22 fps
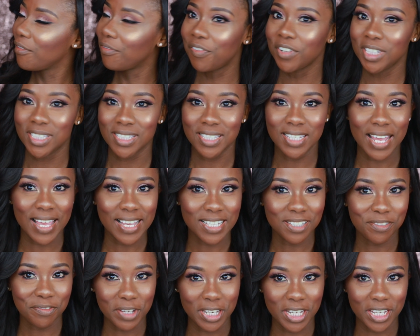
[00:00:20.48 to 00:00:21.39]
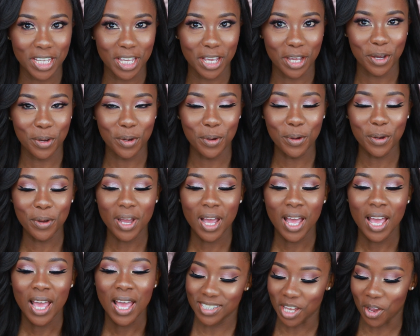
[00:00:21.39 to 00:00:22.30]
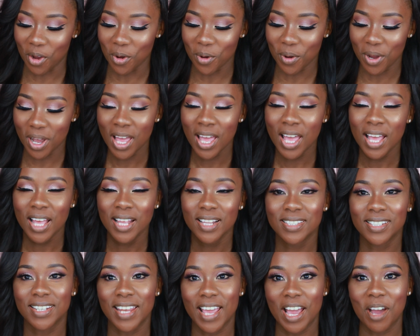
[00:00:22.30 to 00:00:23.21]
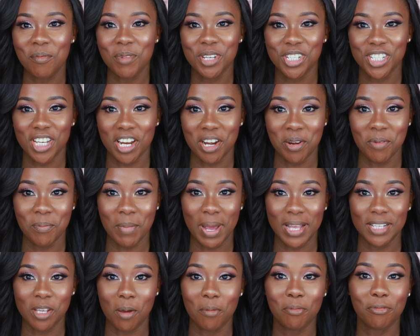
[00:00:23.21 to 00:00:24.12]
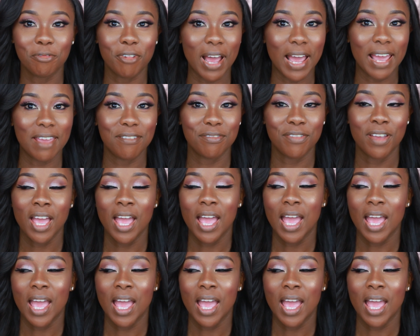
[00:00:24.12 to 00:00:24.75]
for today's video. So today I'll be sharing my top 5